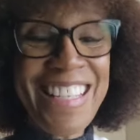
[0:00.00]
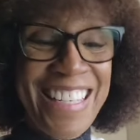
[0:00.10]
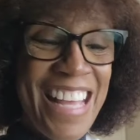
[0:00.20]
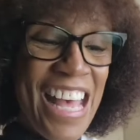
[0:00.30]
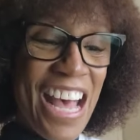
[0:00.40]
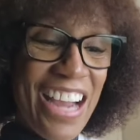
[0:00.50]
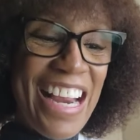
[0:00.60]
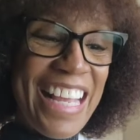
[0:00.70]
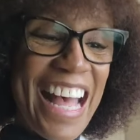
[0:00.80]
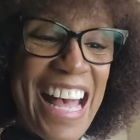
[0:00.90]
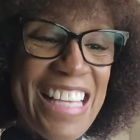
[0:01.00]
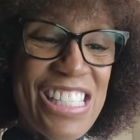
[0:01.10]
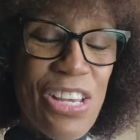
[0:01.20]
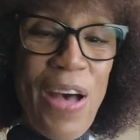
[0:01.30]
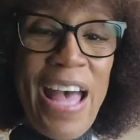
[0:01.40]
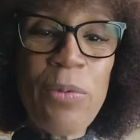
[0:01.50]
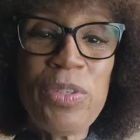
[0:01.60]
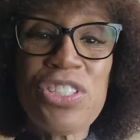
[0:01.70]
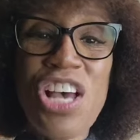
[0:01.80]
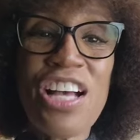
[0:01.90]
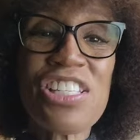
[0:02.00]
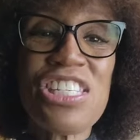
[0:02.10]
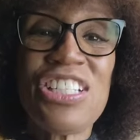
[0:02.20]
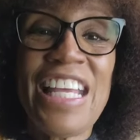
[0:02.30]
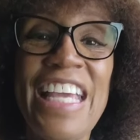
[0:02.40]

All right, guys. So I will talk to you